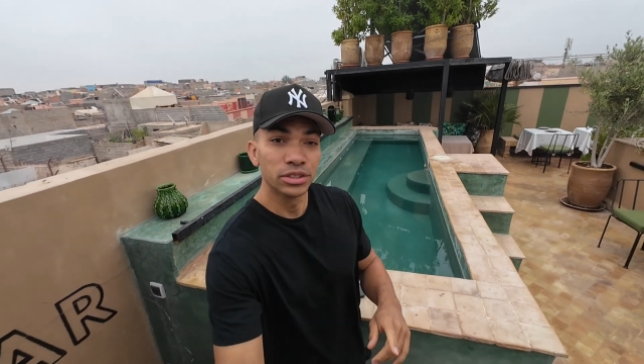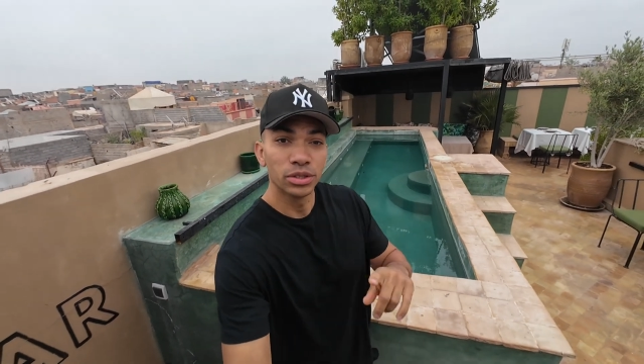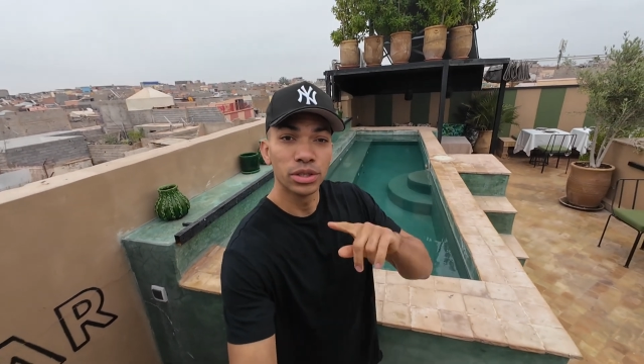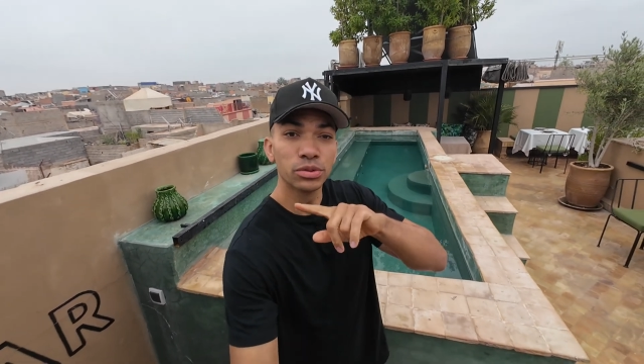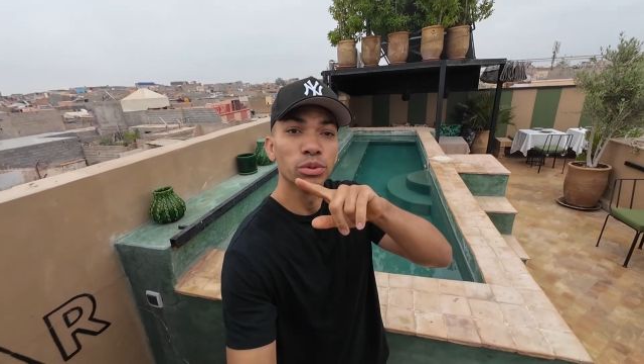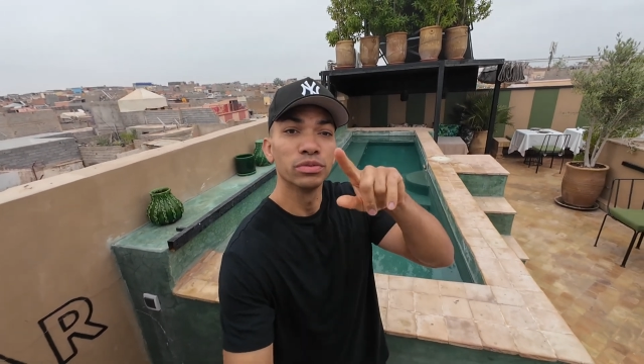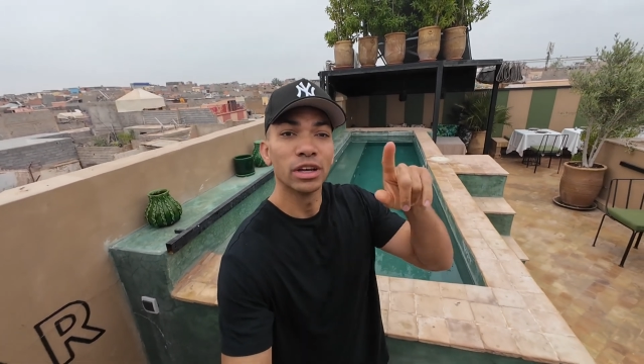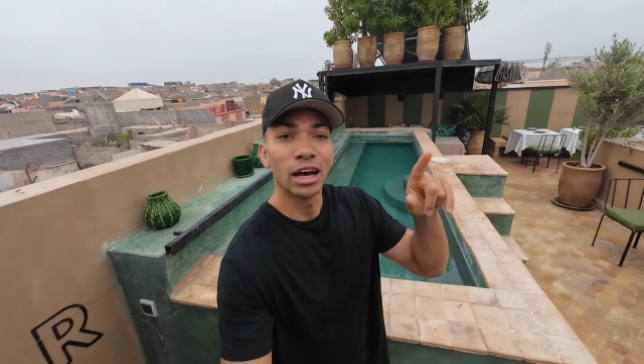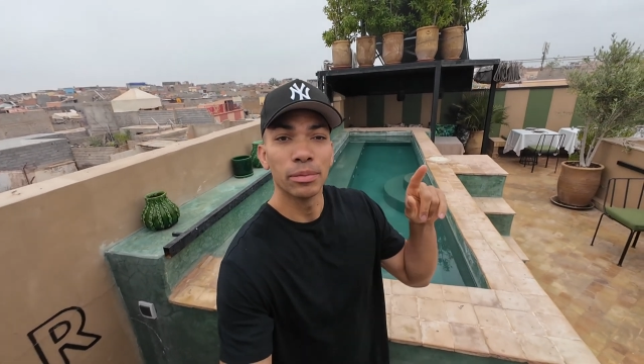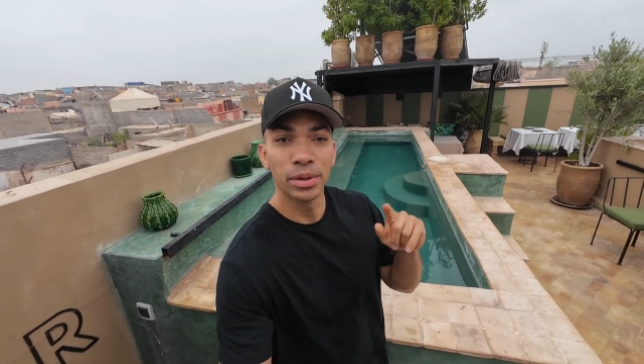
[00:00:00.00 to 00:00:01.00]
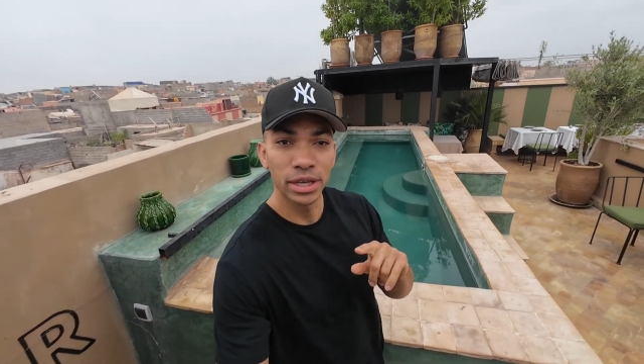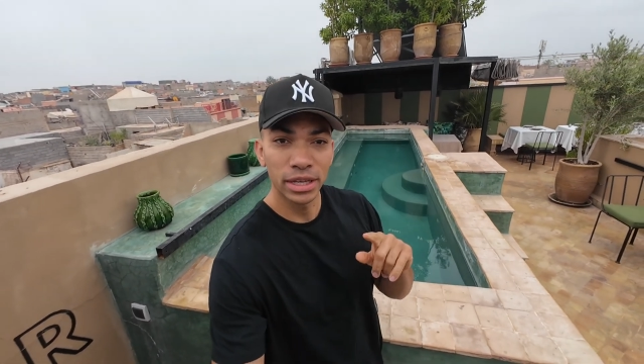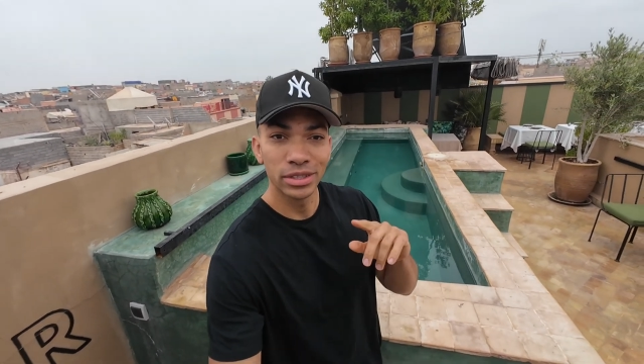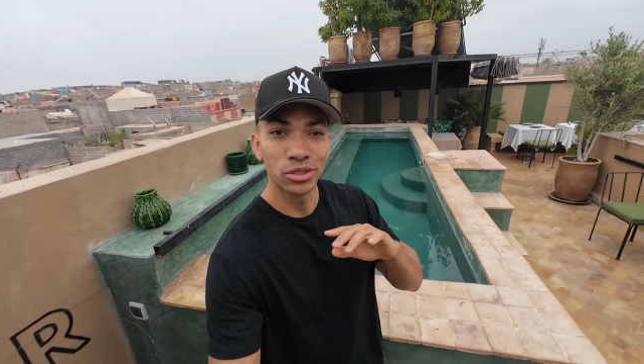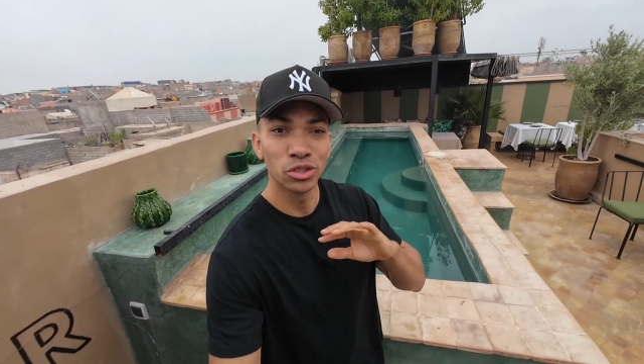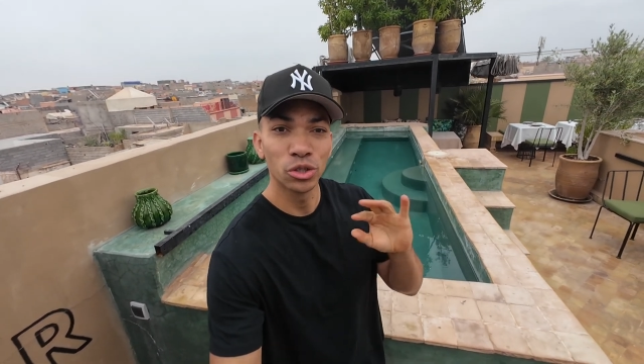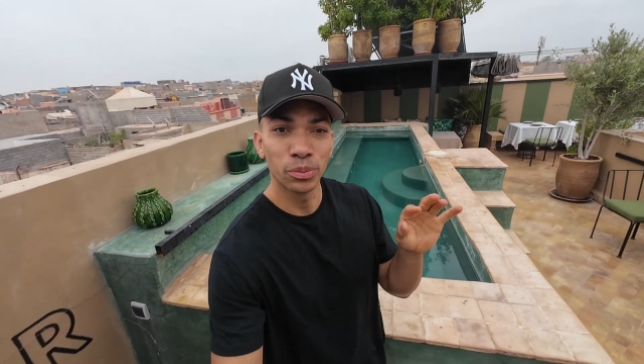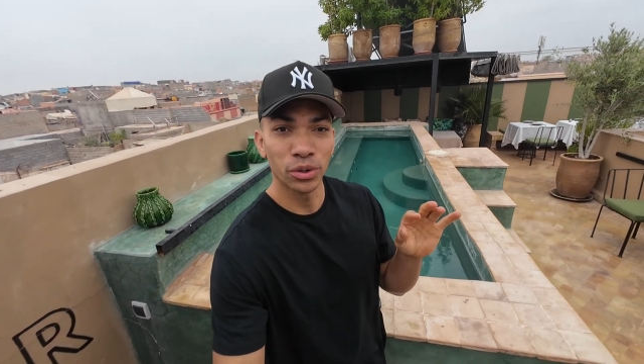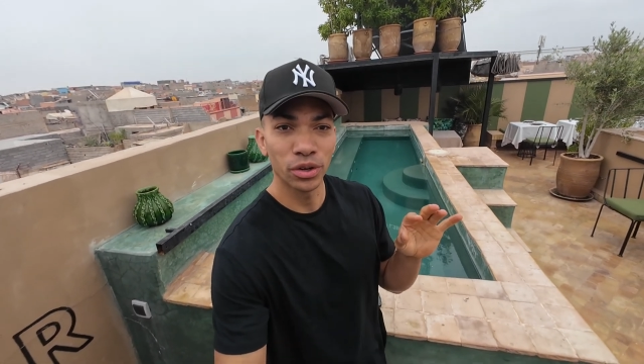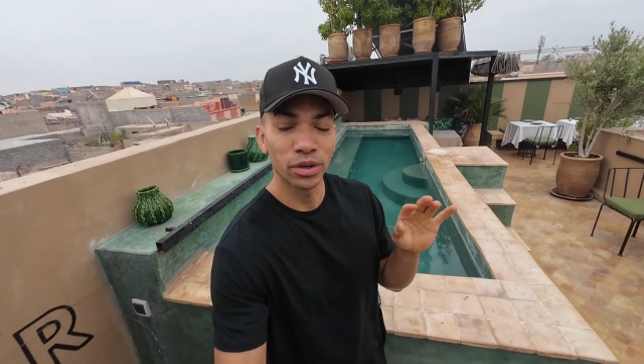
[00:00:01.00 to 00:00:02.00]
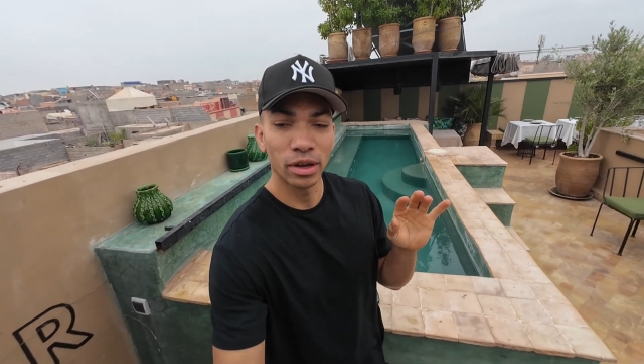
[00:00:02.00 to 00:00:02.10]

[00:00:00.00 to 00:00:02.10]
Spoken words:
So this rooftop is a super